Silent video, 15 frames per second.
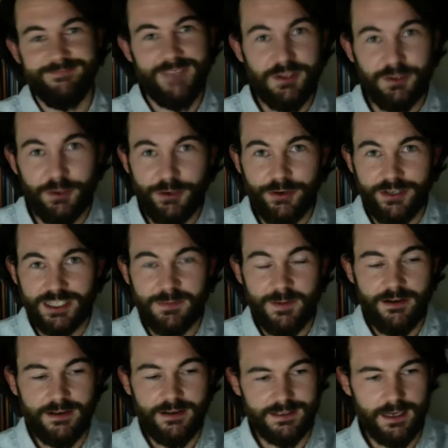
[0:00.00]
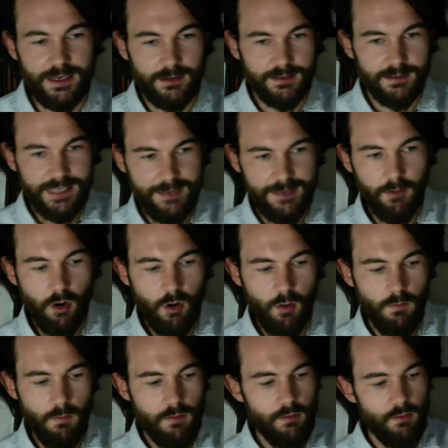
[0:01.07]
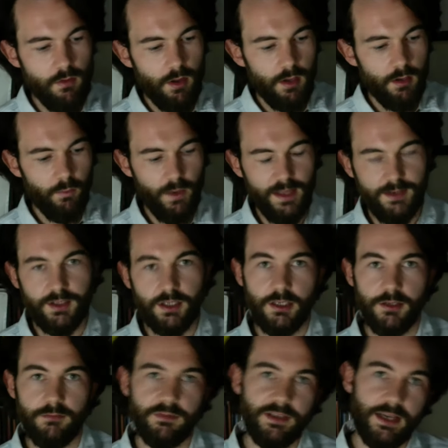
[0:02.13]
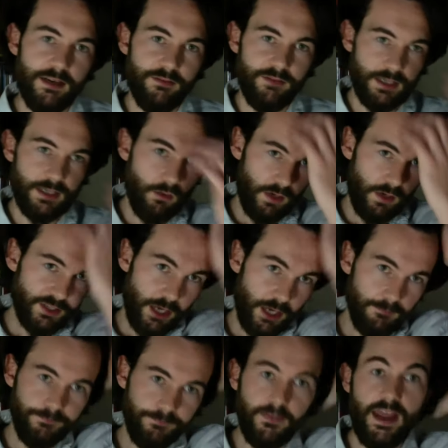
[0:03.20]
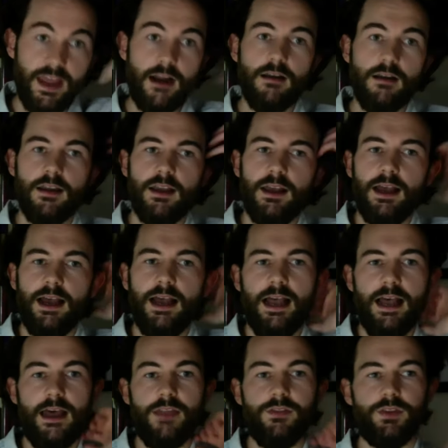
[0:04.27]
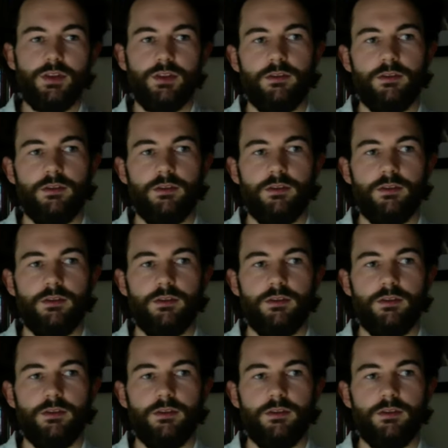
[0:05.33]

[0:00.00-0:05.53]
Enjoyed her experience there. Came home, went to kind of like a holy shop there, and